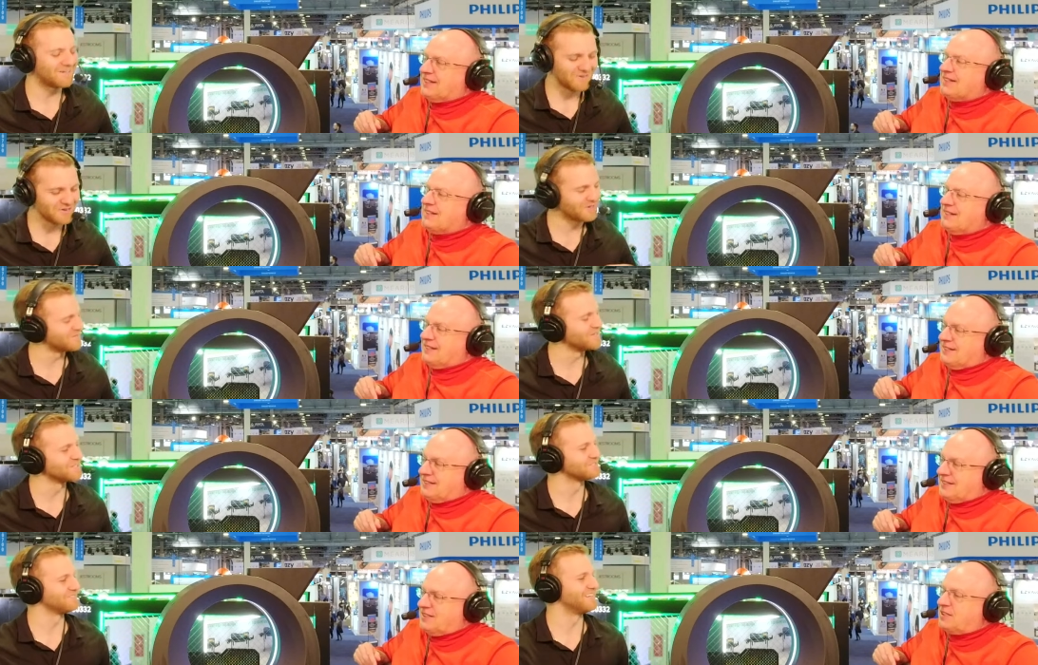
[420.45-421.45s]
Speaker 1: after, and you're going to be
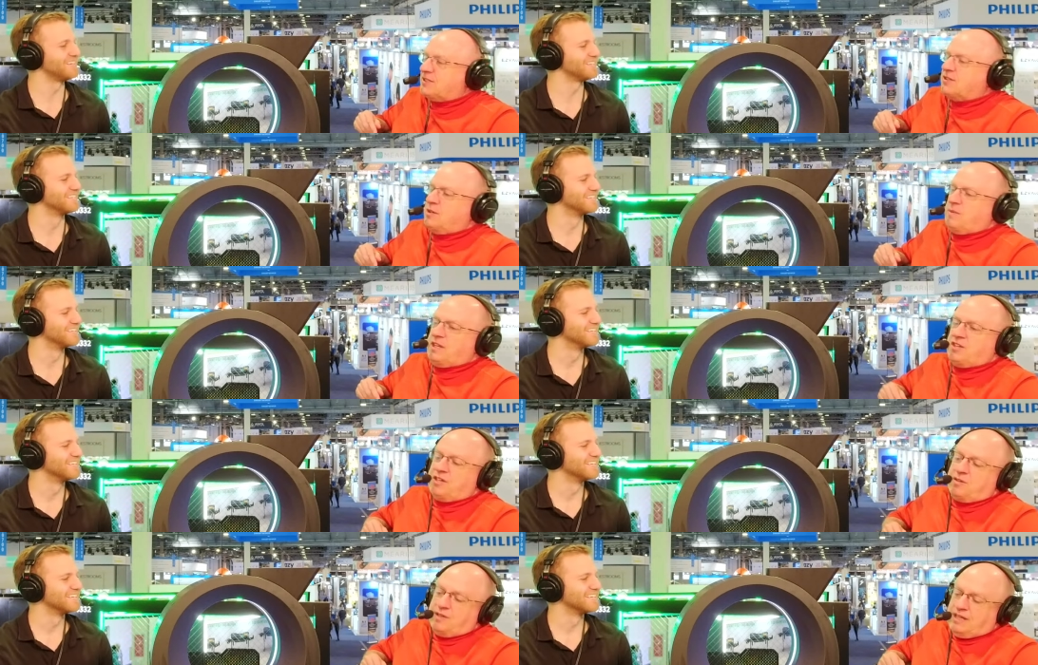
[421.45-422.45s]
just fine. You're going to be
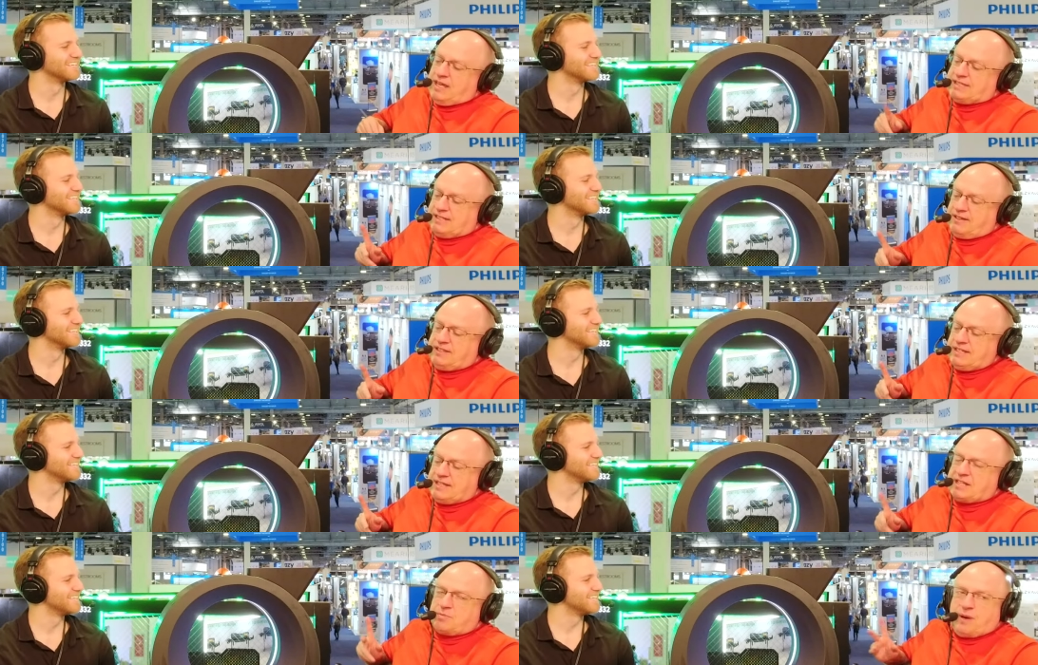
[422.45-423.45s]
good. So I think
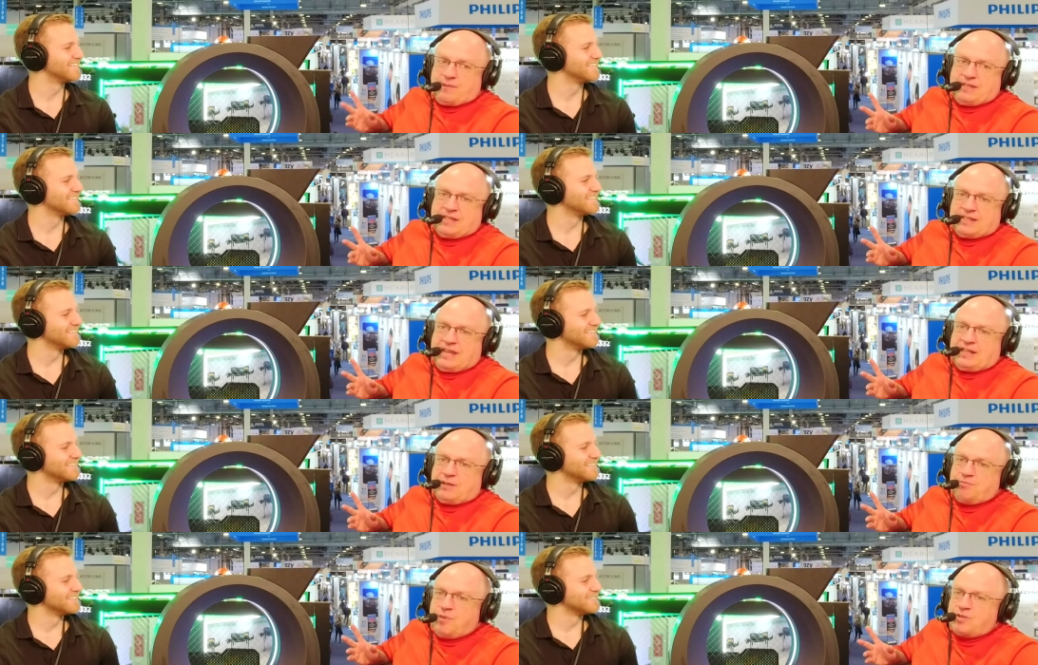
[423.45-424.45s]
that's probably the thing
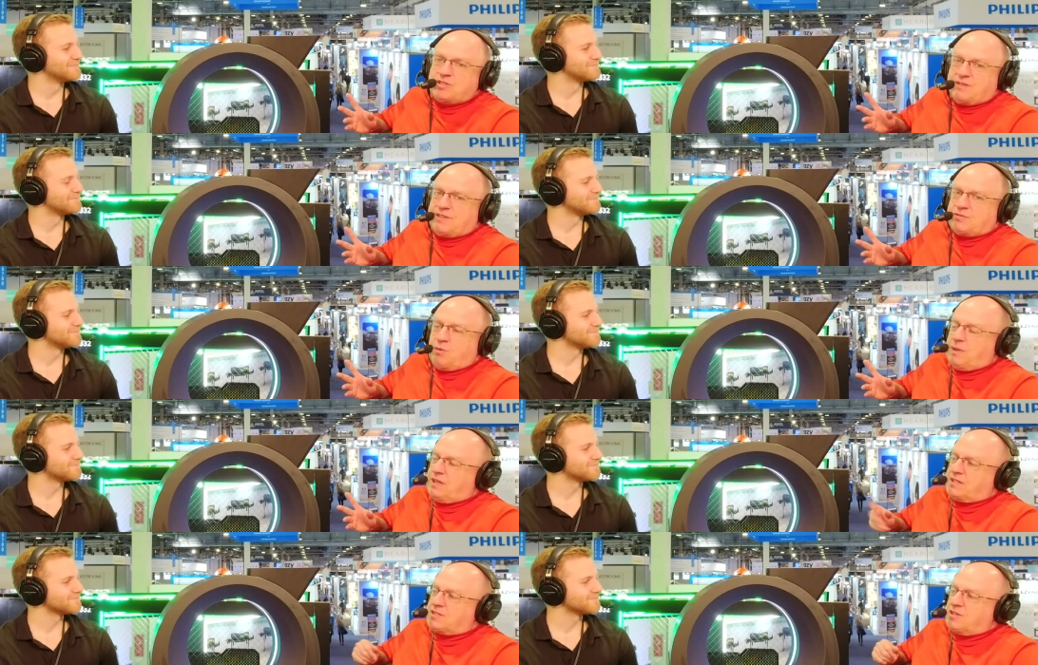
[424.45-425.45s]
that most of us will be
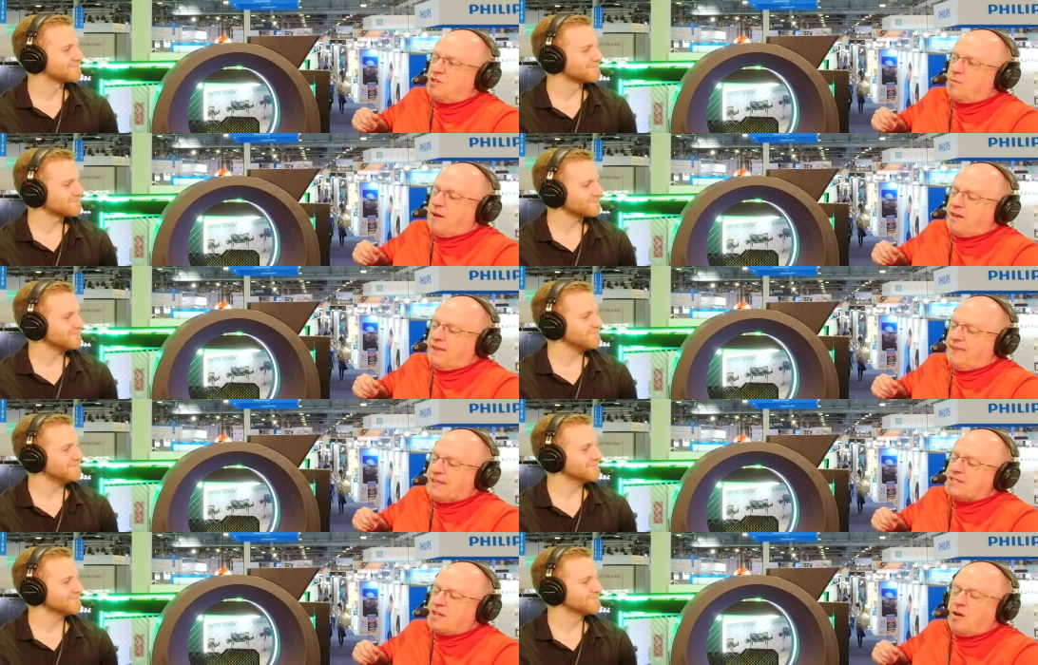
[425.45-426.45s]
concerned about on
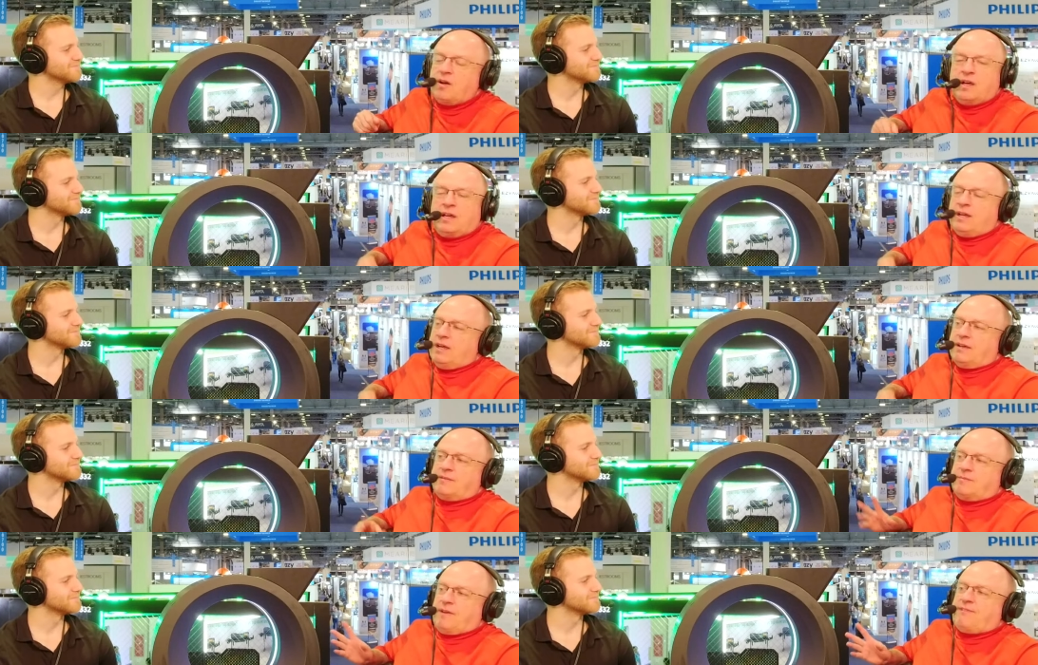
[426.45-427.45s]
this. So...
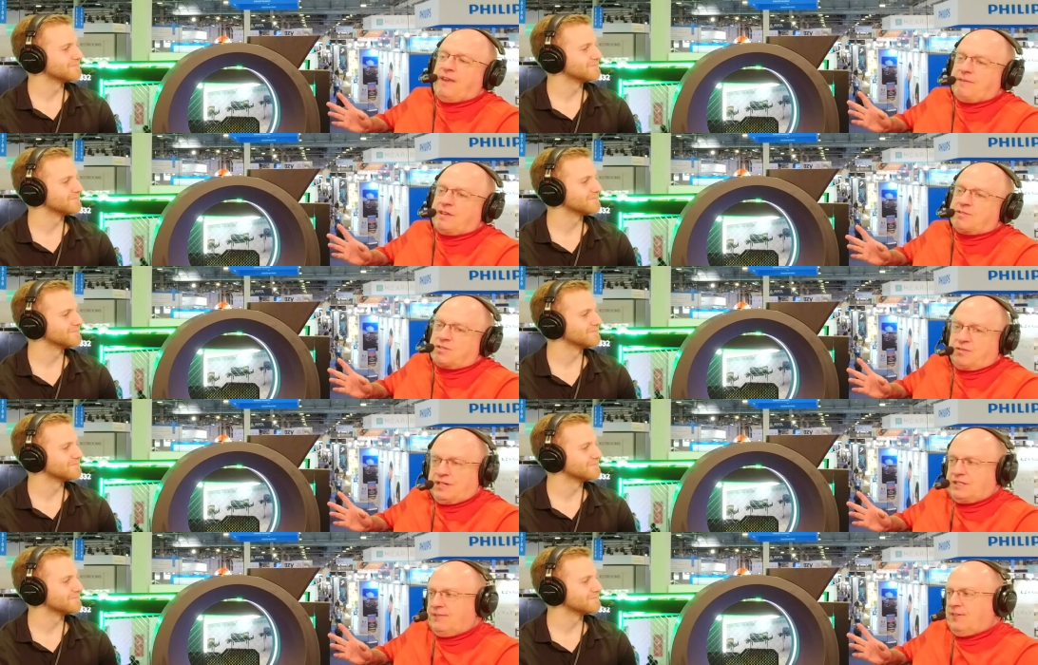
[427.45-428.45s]
My family goes
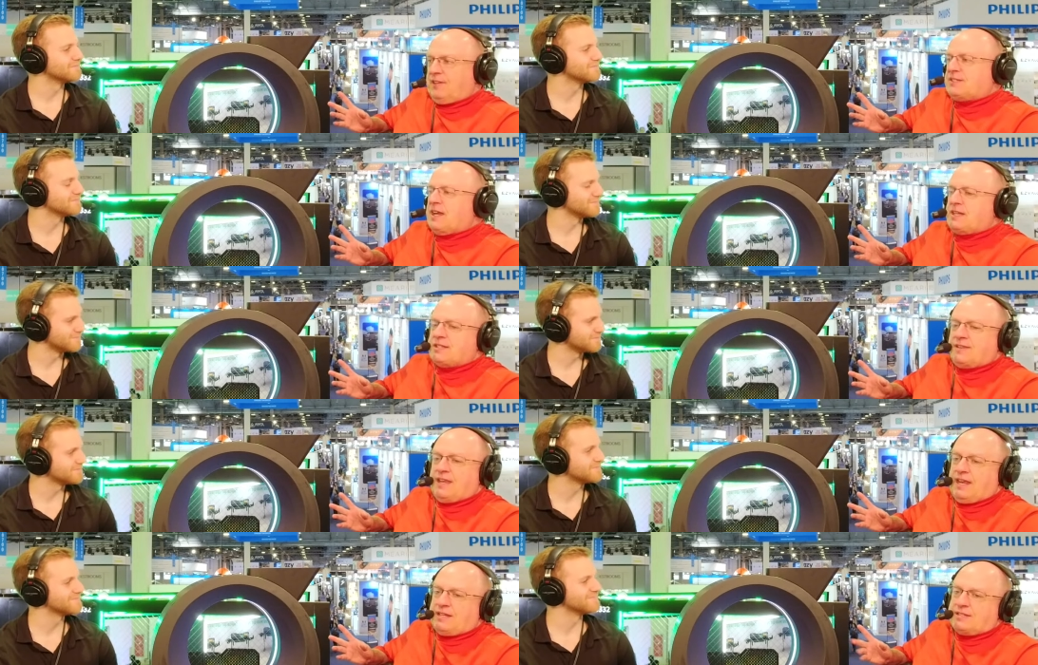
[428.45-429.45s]
crazy for these kinds of
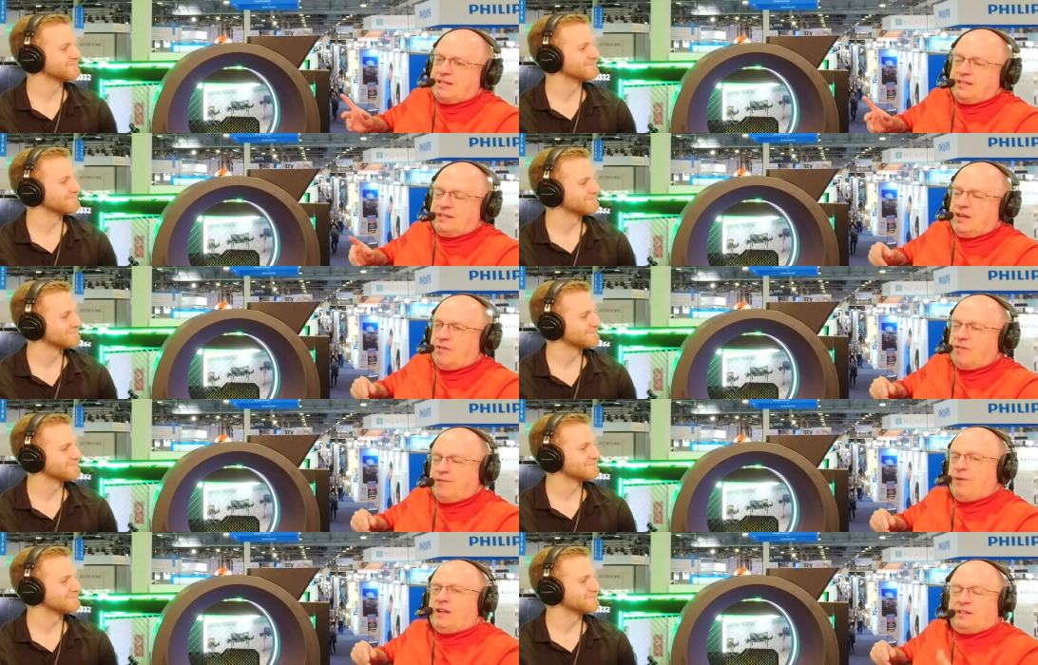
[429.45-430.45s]
things, and, you know, we
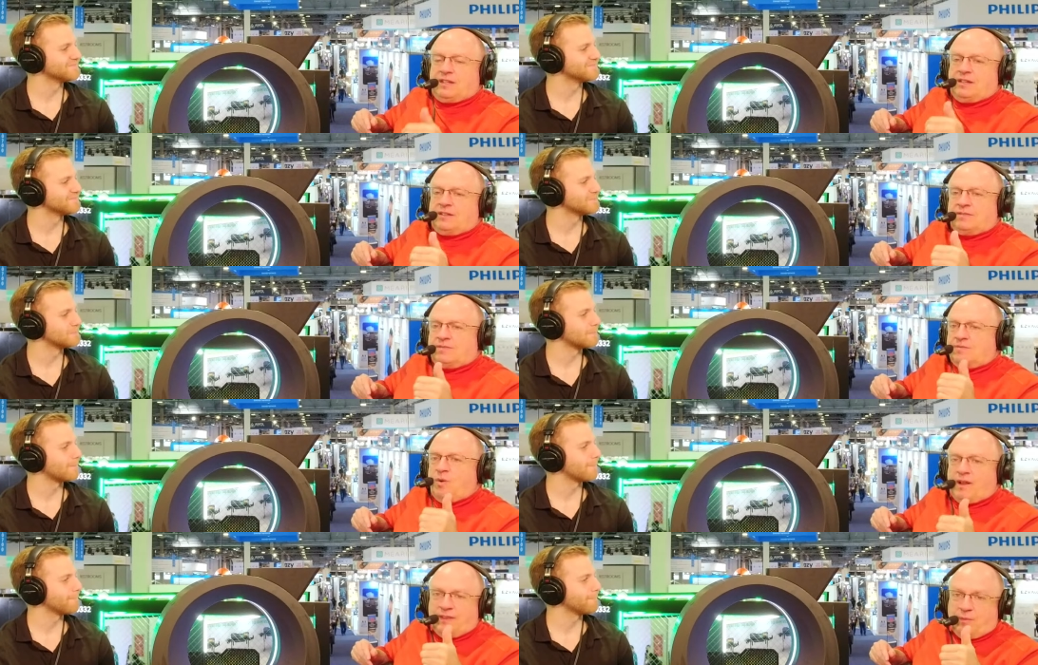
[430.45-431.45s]
bought the
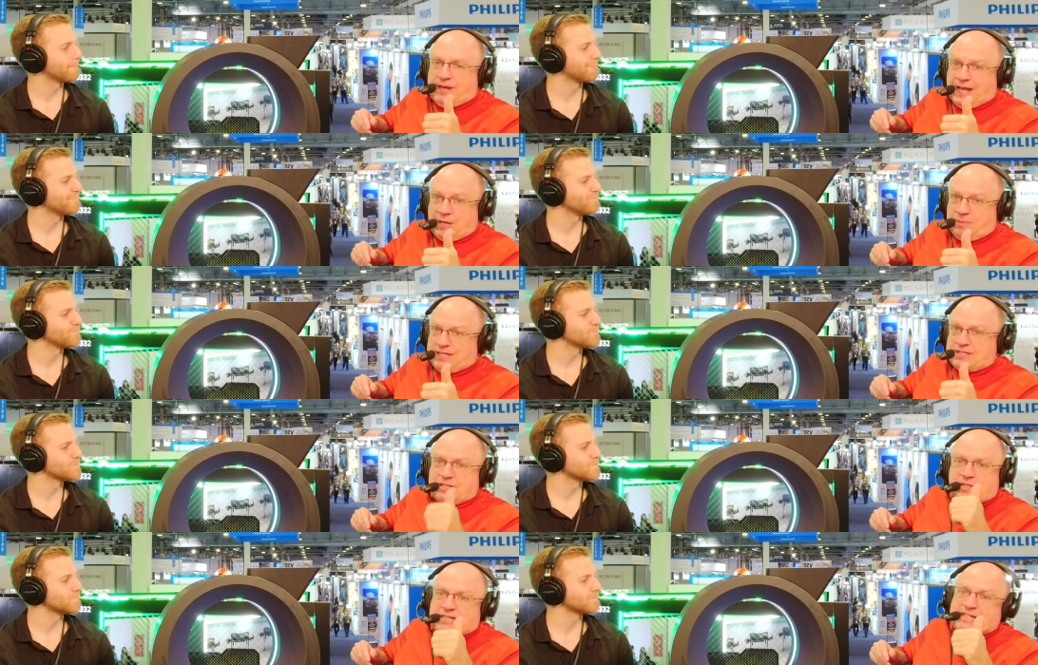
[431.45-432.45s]
one that went out of
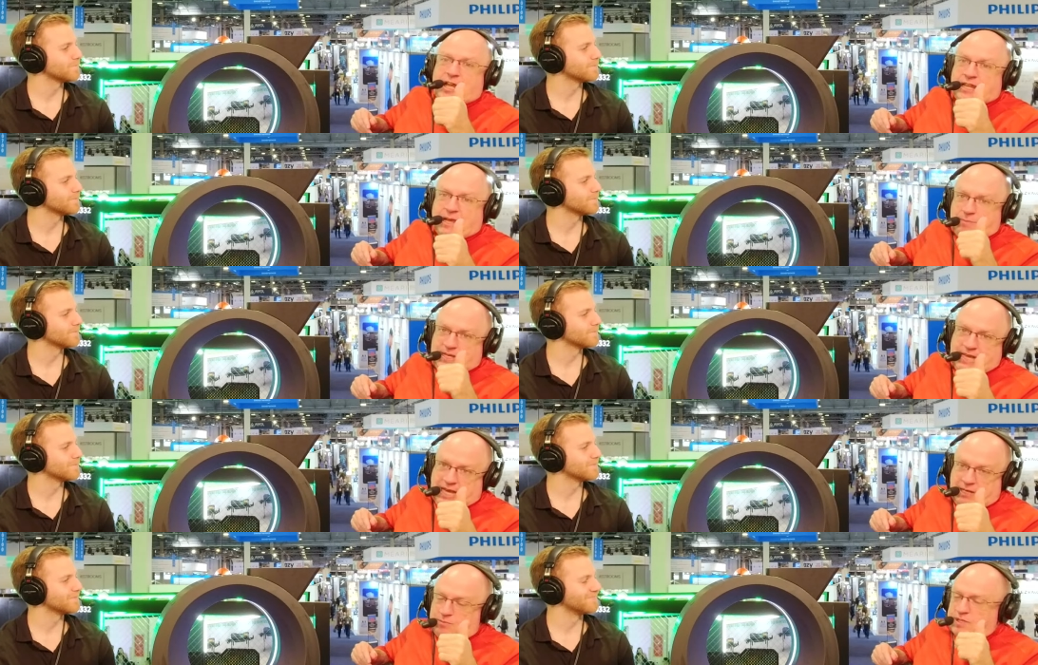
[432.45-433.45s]
business that shall not be
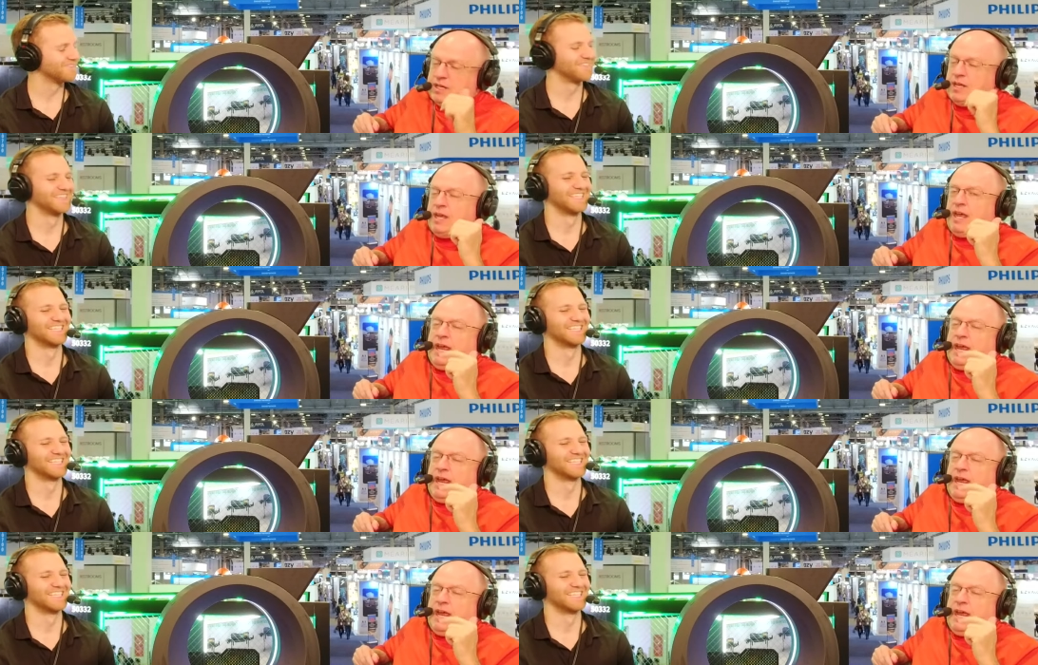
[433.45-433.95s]
named,